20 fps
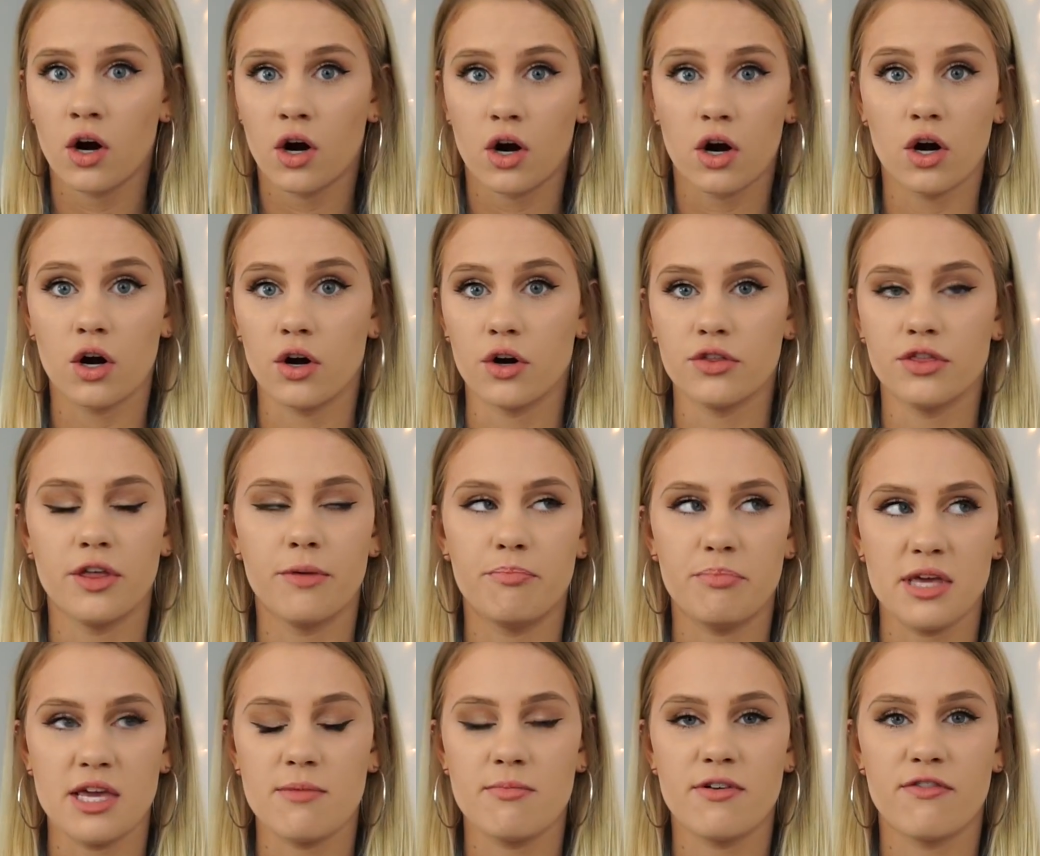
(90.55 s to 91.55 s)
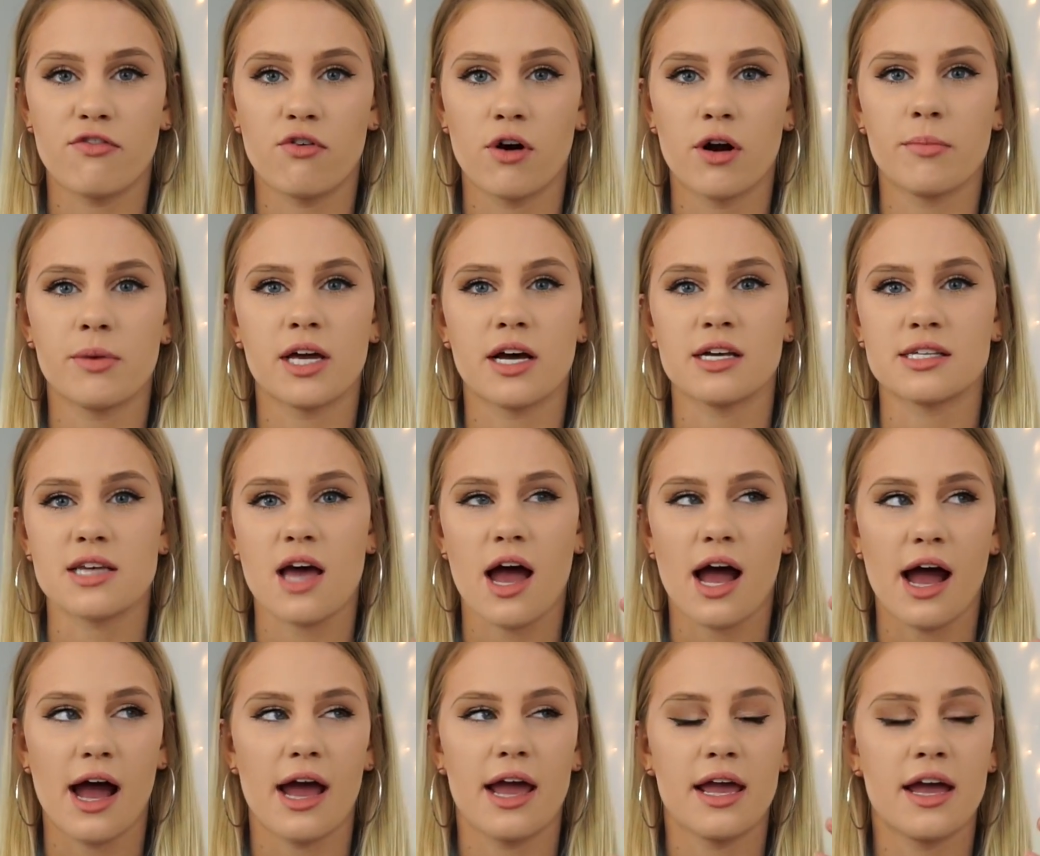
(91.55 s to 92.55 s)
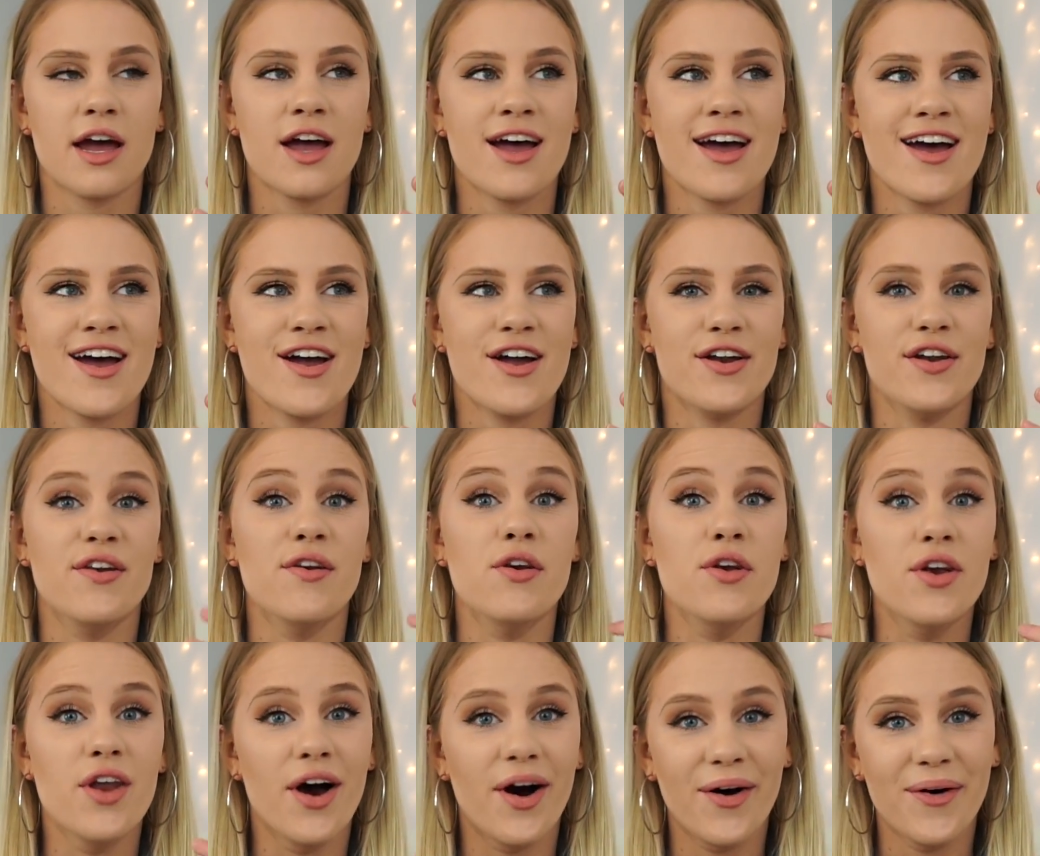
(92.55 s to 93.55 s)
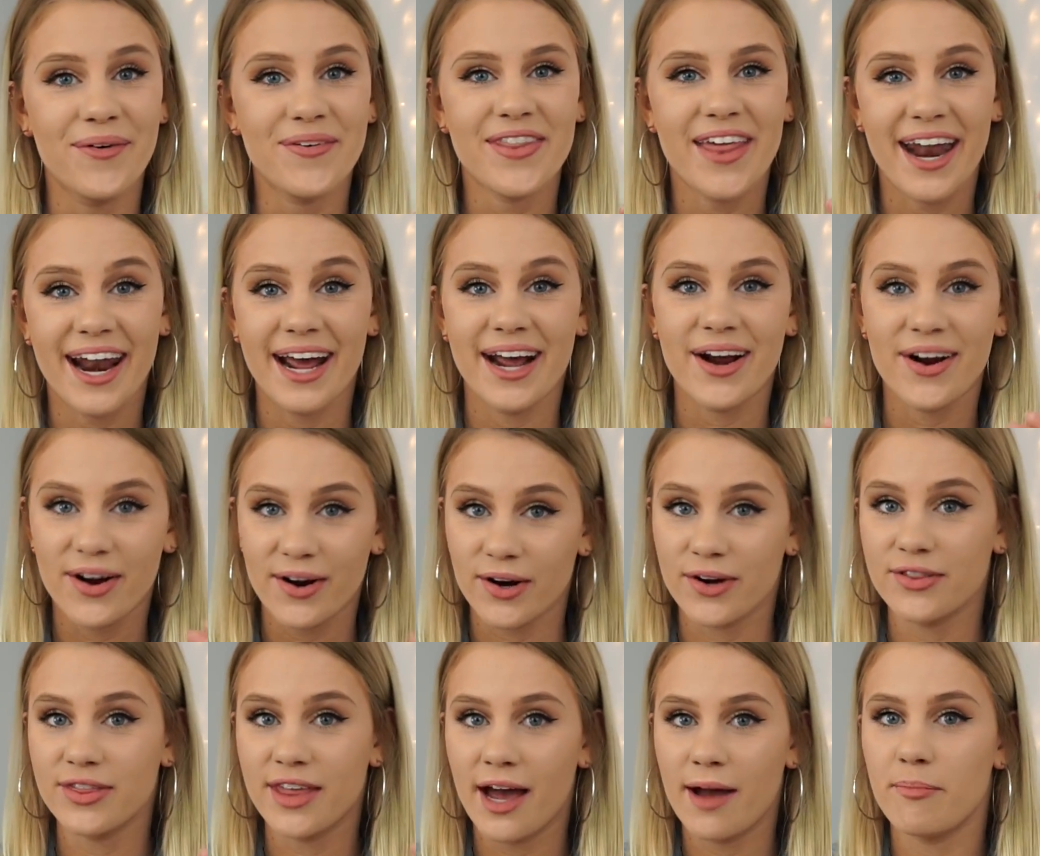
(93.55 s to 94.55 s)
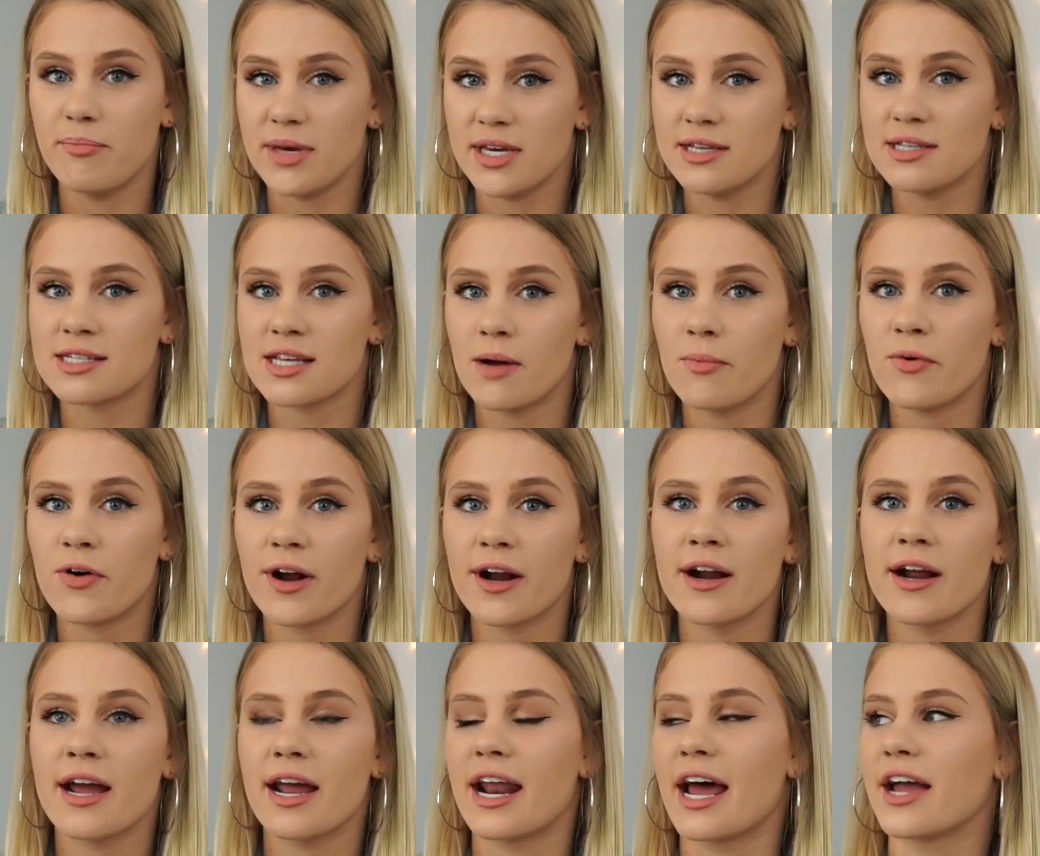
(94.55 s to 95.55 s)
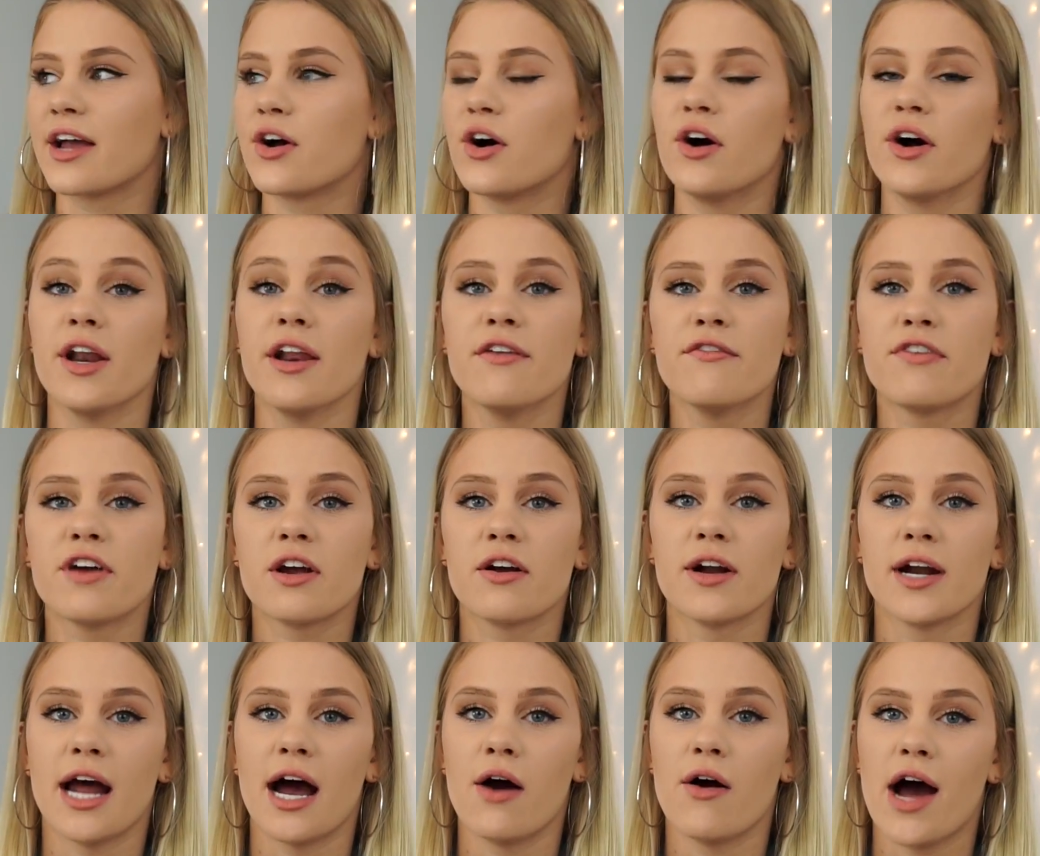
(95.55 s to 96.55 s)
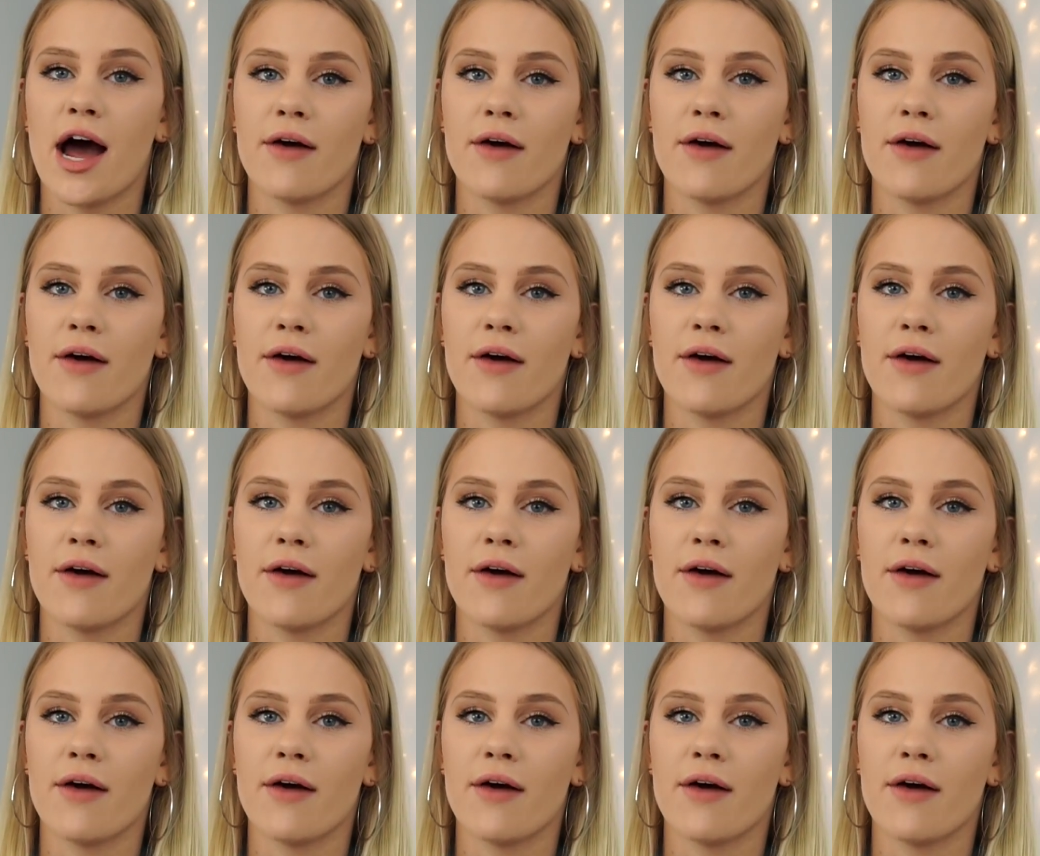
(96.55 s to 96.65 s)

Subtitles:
heard the beat before because I know that I heard that beat somewhere and I couldn't figure it out.